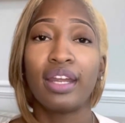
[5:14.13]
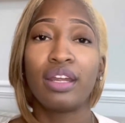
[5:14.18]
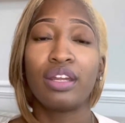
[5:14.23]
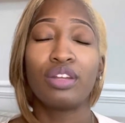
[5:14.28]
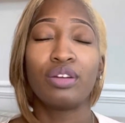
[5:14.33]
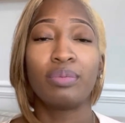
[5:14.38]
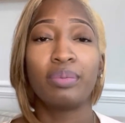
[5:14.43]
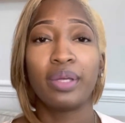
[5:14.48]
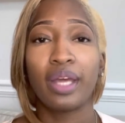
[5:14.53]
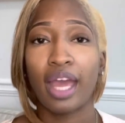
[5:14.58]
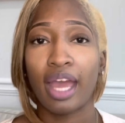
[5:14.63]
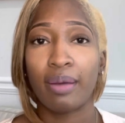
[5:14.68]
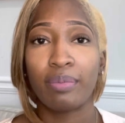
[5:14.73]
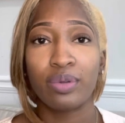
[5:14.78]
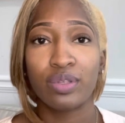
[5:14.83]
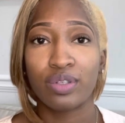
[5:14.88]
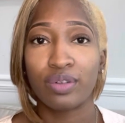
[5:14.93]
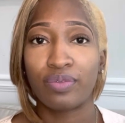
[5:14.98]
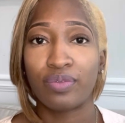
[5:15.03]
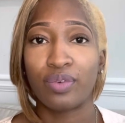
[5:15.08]
you'll be
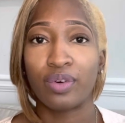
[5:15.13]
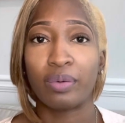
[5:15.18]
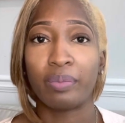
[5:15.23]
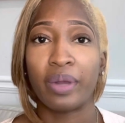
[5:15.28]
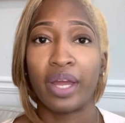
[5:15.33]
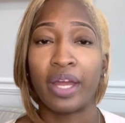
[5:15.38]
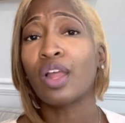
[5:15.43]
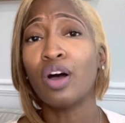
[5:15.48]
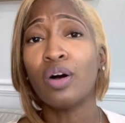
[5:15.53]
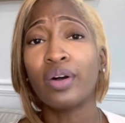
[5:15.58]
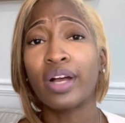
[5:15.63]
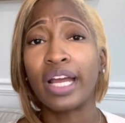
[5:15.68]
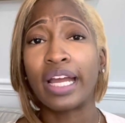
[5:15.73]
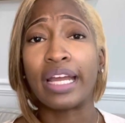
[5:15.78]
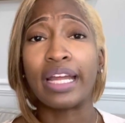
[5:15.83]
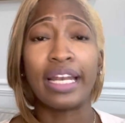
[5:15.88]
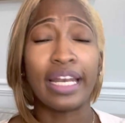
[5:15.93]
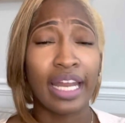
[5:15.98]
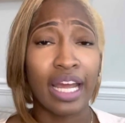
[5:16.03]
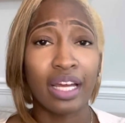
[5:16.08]
able to format.
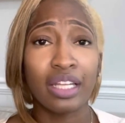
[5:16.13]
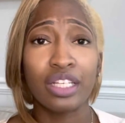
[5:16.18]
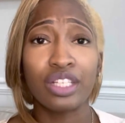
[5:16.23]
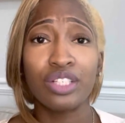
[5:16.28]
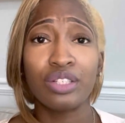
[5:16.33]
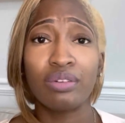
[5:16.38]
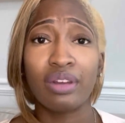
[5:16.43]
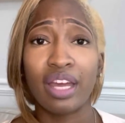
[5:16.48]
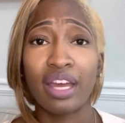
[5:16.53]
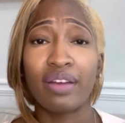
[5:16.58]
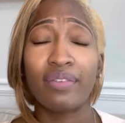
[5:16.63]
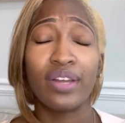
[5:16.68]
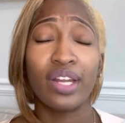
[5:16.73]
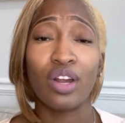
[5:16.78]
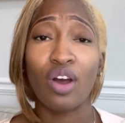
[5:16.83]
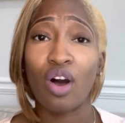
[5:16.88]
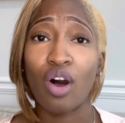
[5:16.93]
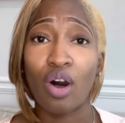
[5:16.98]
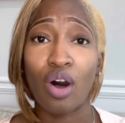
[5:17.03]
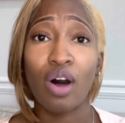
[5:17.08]
Okay, now that you have
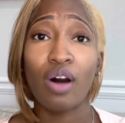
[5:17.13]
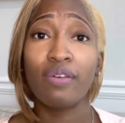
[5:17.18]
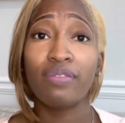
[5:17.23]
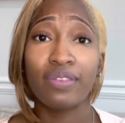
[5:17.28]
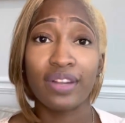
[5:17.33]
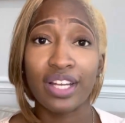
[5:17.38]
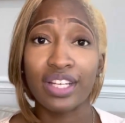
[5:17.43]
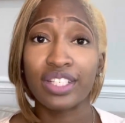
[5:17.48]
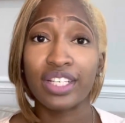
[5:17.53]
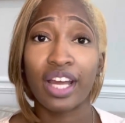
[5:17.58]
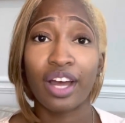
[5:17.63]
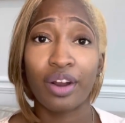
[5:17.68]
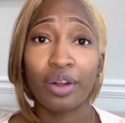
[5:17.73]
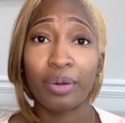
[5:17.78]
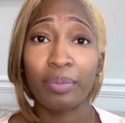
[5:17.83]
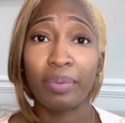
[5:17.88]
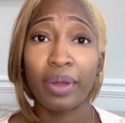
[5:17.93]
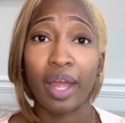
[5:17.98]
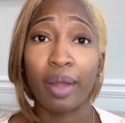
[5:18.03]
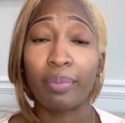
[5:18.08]
it all fleshed out
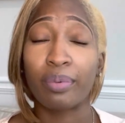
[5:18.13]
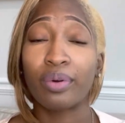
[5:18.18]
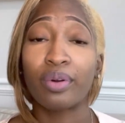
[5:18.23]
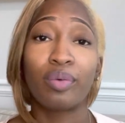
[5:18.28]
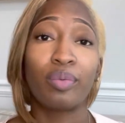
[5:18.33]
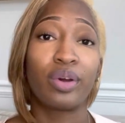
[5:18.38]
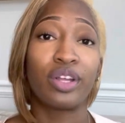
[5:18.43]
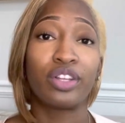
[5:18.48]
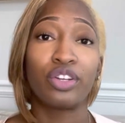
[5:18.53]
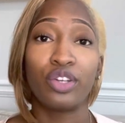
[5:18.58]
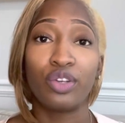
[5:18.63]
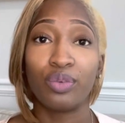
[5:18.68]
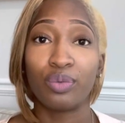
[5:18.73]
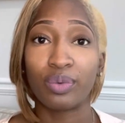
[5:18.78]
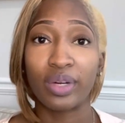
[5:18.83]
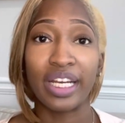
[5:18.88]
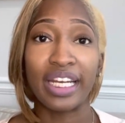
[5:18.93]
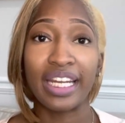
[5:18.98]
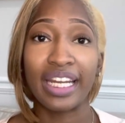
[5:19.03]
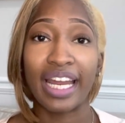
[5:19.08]
on paper, whether you've
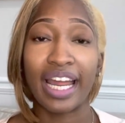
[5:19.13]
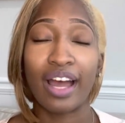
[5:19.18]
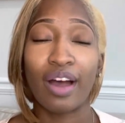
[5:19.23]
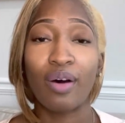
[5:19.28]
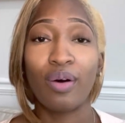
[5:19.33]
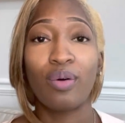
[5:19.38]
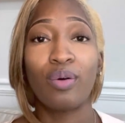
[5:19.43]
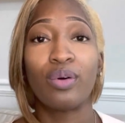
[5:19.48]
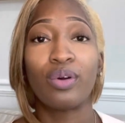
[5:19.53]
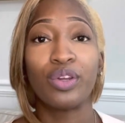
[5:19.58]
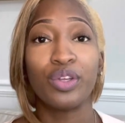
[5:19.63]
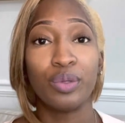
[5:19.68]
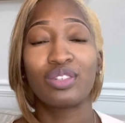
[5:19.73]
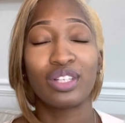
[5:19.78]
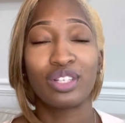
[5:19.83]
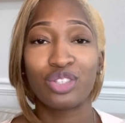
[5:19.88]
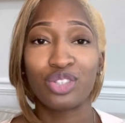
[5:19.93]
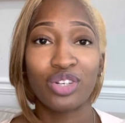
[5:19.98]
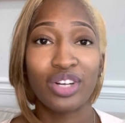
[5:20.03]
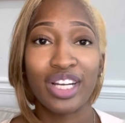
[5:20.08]
written it out or
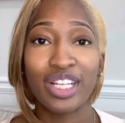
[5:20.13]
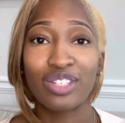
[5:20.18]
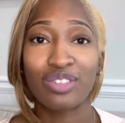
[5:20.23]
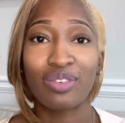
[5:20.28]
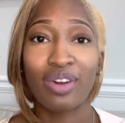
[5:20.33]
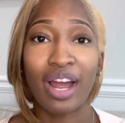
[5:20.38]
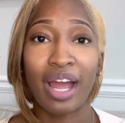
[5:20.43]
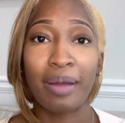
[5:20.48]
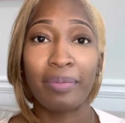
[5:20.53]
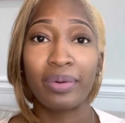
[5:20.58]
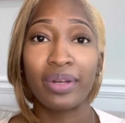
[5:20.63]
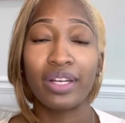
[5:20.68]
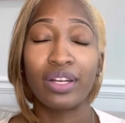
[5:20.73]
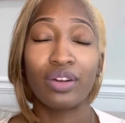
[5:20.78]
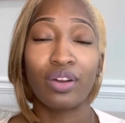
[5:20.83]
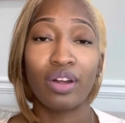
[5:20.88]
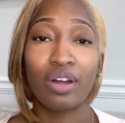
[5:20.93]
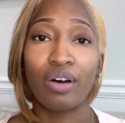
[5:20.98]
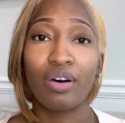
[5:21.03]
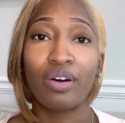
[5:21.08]
you transcribed it
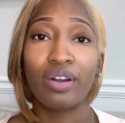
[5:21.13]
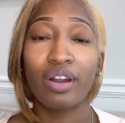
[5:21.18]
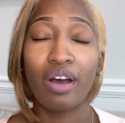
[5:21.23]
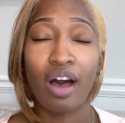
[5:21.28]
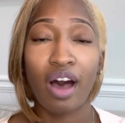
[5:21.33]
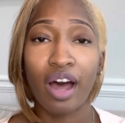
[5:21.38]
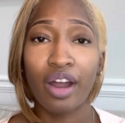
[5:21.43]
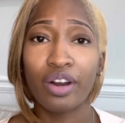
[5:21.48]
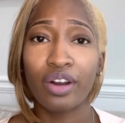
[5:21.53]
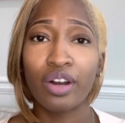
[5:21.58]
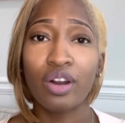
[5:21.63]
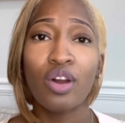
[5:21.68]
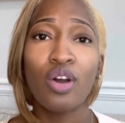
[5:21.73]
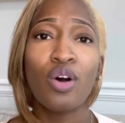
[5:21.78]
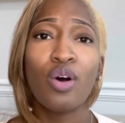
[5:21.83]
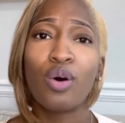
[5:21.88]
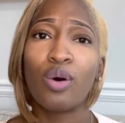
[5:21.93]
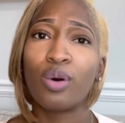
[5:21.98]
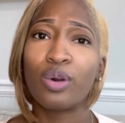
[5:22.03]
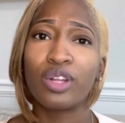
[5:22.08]
on Otter
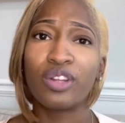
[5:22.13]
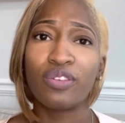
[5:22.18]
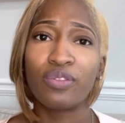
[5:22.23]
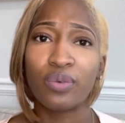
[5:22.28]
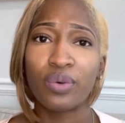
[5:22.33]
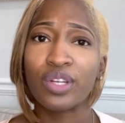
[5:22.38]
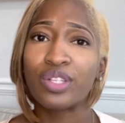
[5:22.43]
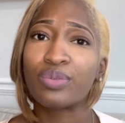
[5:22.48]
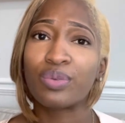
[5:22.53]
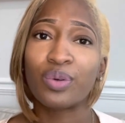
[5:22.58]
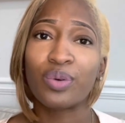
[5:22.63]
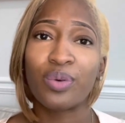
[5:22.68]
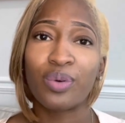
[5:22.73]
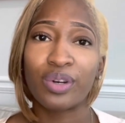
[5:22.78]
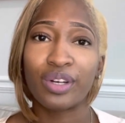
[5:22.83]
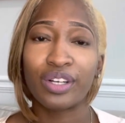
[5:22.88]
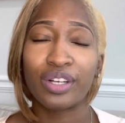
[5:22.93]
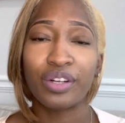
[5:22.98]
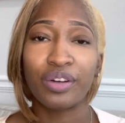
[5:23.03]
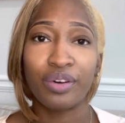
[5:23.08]
or you voice
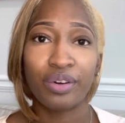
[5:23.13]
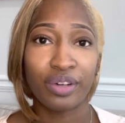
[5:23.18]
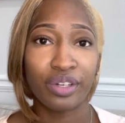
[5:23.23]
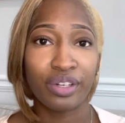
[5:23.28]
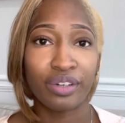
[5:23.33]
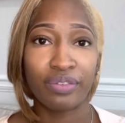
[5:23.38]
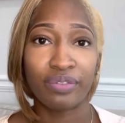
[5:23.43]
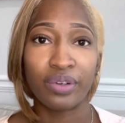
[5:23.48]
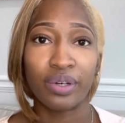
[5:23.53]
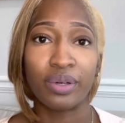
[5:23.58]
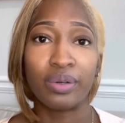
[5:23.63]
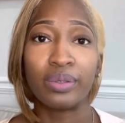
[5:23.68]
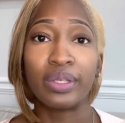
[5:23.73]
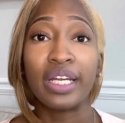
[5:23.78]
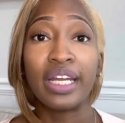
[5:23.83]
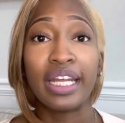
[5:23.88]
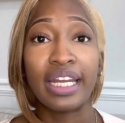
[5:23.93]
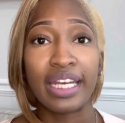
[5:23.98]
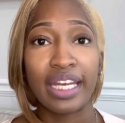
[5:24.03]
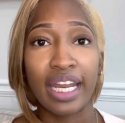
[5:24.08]
recorded it on your phone,
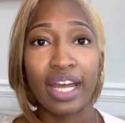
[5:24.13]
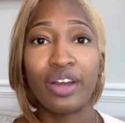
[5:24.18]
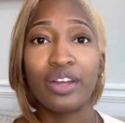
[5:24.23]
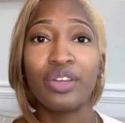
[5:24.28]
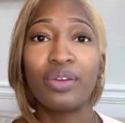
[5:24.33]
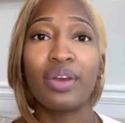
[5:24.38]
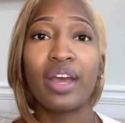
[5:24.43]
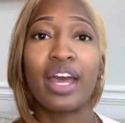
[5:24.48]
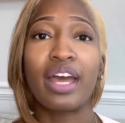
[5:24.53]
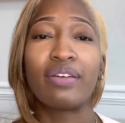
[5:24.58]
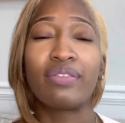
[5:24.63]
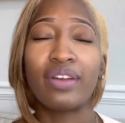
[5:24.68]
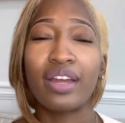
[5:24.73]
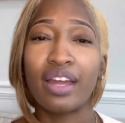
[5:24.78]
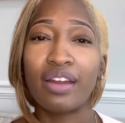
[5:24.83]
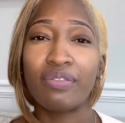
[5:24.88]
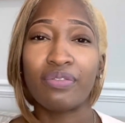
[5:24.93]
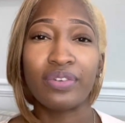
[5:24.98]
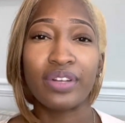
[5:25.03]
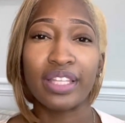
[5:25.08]
now you have
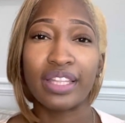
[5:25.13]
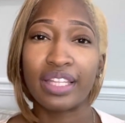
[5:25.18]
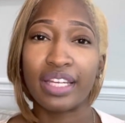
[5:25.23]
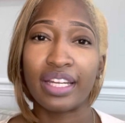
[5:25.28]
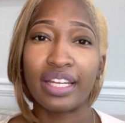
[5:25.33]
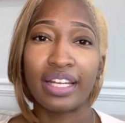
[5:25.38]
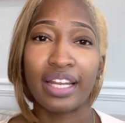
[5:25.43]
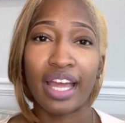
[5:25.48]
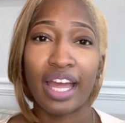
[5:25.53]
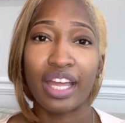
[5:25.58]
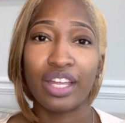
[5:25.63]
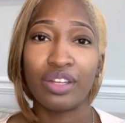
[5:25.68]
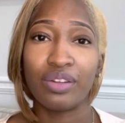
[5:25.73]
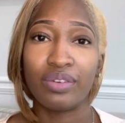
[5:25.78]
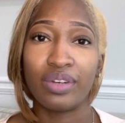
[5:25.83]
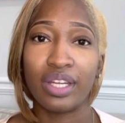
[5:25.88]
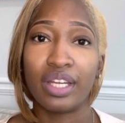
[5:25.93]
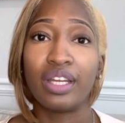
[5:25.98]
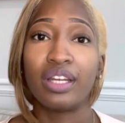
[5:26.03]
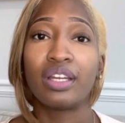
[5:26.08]
everything that you
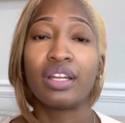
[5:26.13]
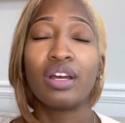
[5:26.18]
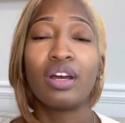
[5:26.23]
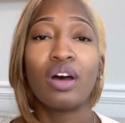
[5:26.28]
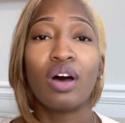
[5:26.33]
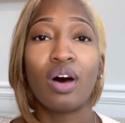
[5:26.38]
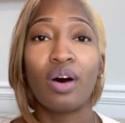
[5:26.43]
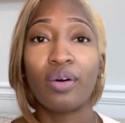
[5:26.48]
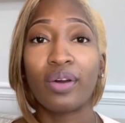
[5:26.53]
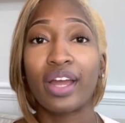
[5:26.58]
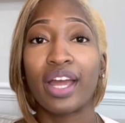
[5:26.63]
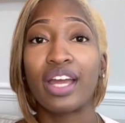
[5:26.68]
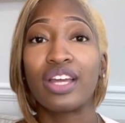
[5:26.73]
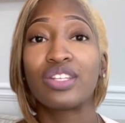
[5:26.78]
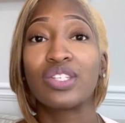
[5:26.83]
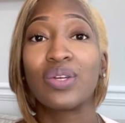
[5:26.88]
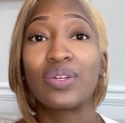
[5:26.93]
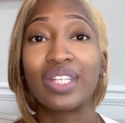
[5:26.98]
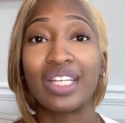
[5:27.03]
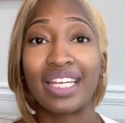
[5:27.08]
need. Okay,
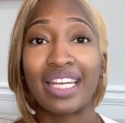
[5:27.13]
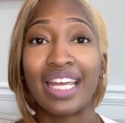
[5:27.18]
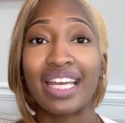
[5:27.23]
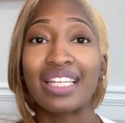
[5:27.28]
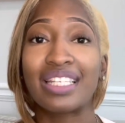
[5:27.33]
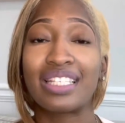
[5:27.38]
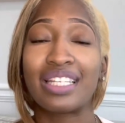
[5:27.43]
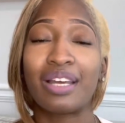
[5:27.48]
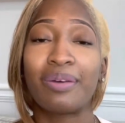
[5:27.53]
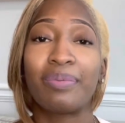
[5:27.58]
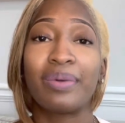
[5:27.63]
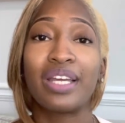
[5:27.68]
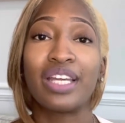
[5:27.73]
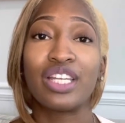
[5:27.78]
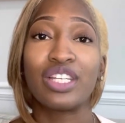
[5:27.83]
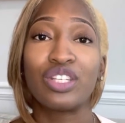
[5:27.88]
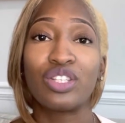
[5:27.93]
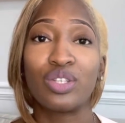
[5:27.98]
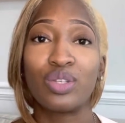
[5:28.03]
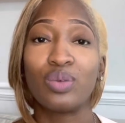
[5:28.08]
so the next step
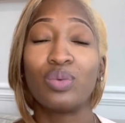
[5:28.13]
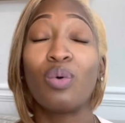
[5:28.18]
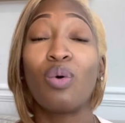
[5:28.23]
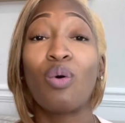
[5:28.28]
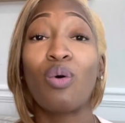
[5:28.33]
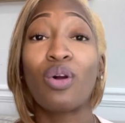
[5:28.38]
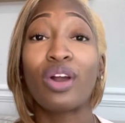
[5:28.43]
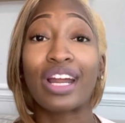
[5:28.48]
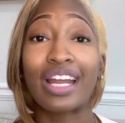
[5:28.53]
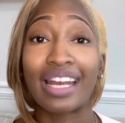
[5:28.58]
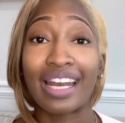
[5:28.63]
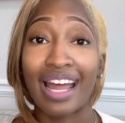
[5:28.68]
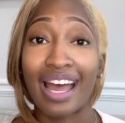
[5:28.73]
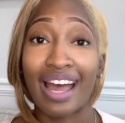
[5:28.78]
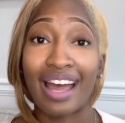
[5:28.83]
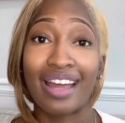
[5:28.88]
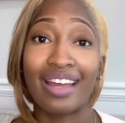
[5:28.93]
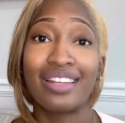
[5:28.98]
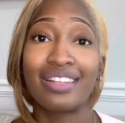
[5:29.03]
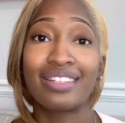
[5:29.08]
is to
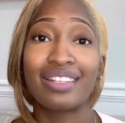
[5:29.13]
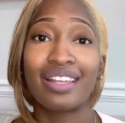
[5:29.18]
organize